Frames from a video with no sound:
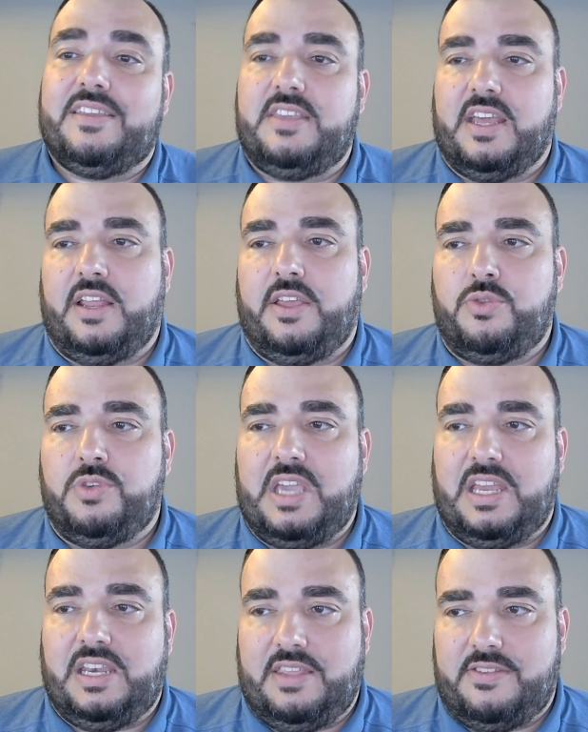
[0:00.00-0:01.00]
Get ready to
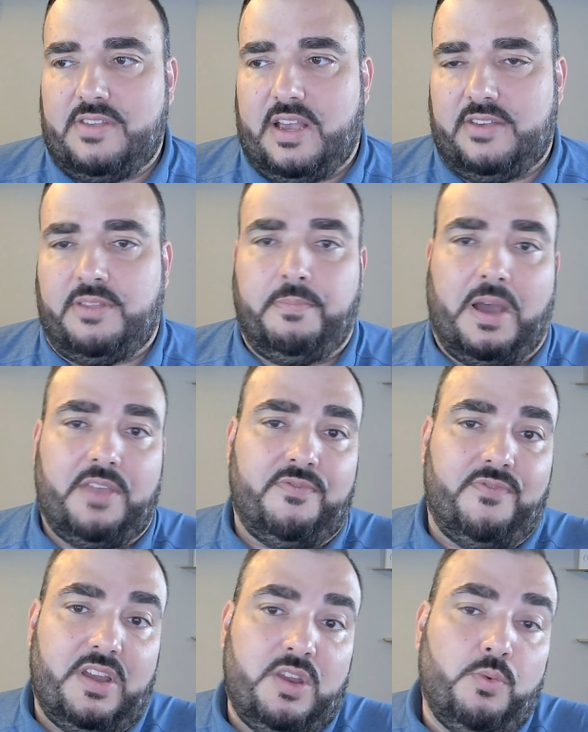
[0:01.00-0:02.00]
gain insights that might
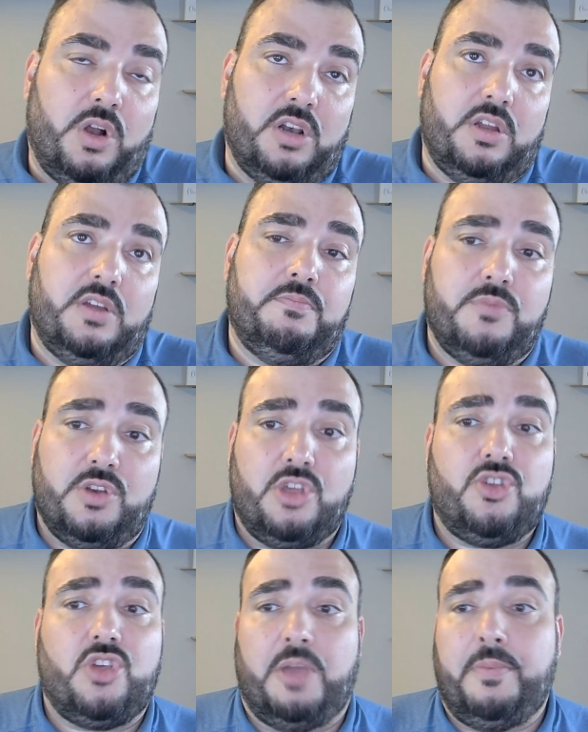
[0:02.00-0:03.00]
very well
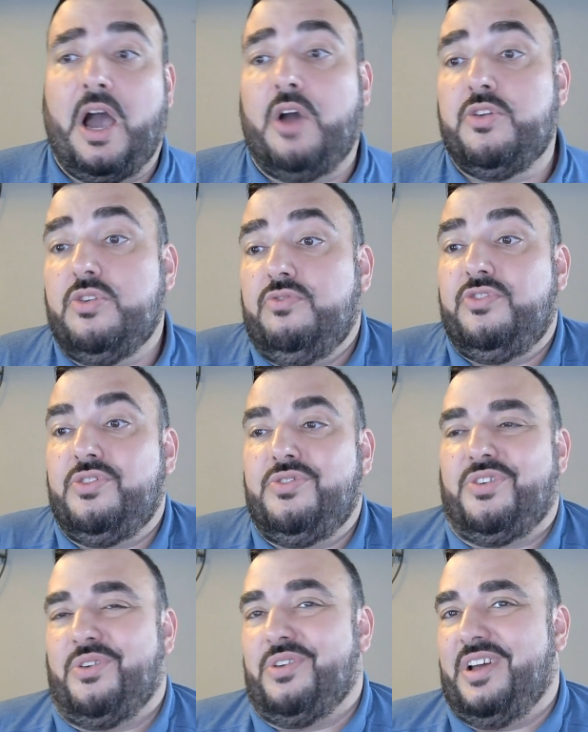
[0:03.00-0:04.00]
reshape how you view
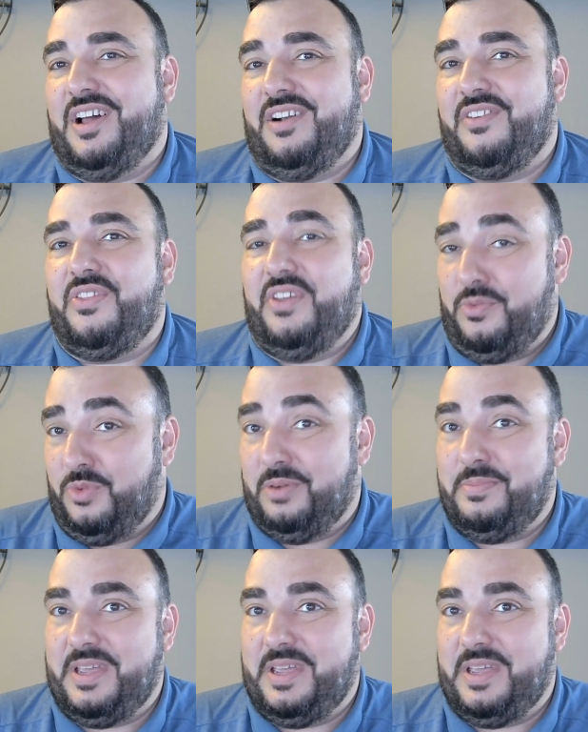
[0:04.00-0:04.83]
your own health and well